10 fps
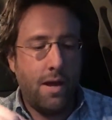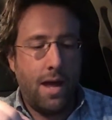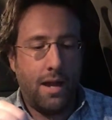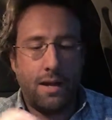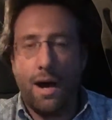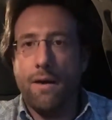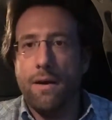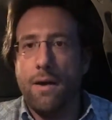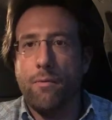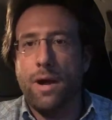and not
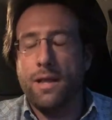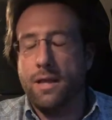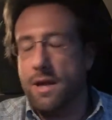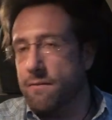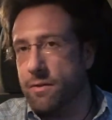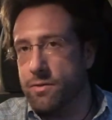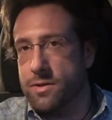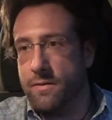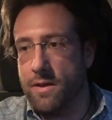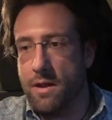at the
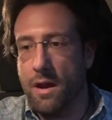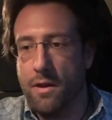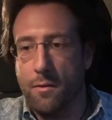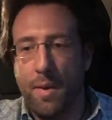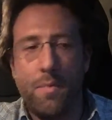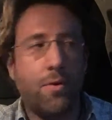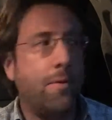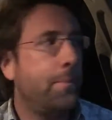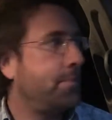influence of other people,